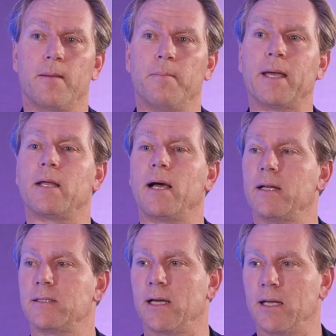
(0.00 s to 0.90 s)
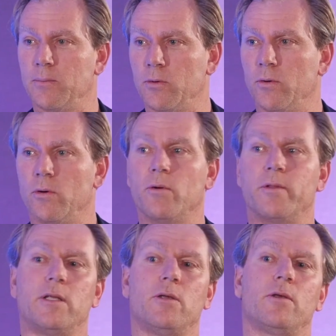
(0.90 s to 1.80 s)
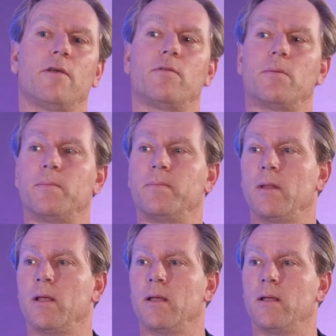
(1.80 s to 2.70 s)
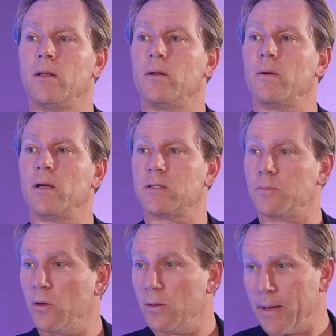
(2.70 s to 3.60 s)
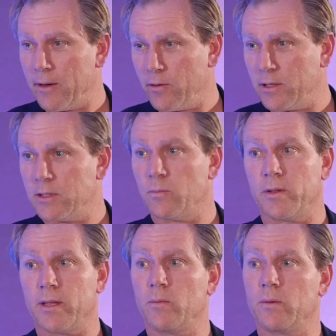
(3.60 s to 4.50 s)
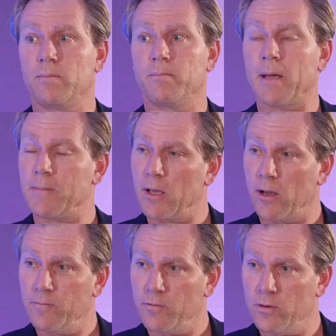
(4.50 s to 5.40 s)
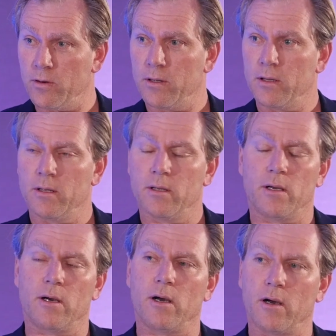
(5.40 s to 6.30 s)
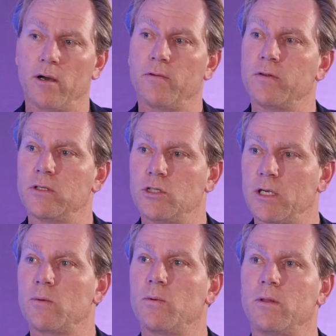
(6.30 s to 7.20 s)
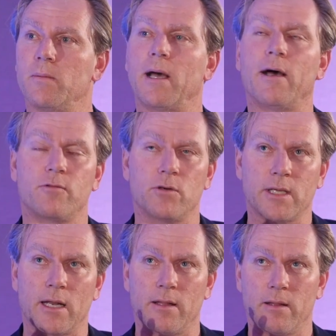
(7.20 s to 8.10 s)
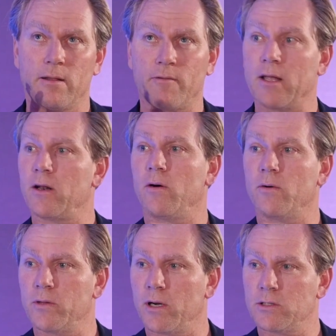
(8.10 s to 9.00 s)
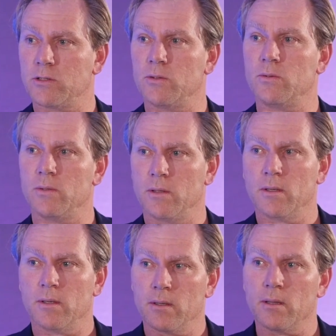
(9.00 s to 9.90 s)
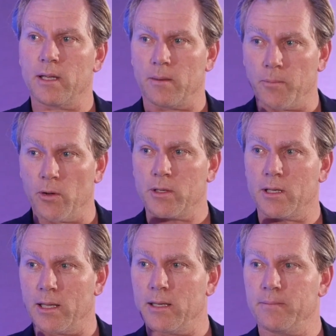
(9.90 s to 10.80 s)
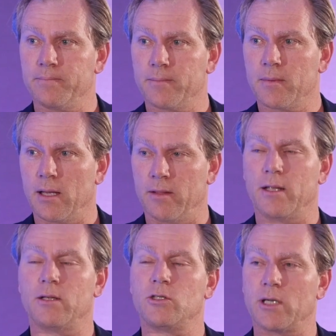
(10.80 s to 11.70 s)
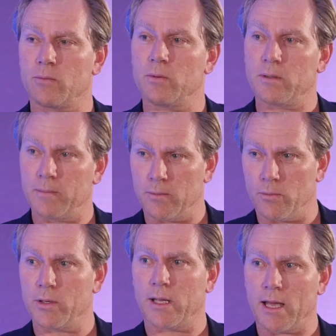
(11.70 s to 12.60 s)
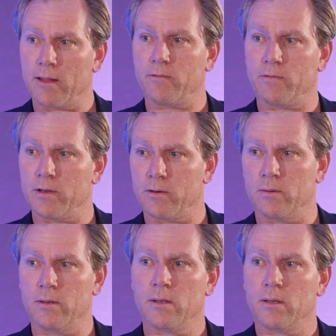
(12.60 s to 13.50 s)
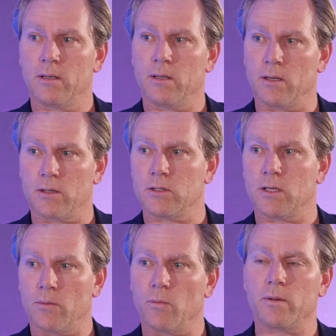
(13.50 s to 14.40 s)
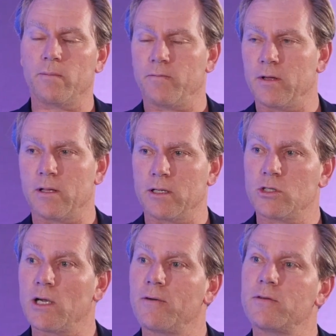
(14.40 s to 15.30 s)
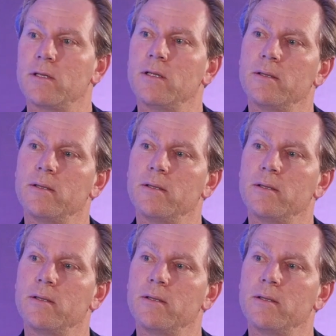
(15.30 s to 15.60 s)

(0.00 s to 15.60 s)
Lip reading: make it unattainable, or then you give them, you know, a smaller pay rise than what they would maybe hope for. I often check with them after they've had a whole night to let it percolate, and then check with them in the morning how they feel, you know, because you don't want them feeling shafted.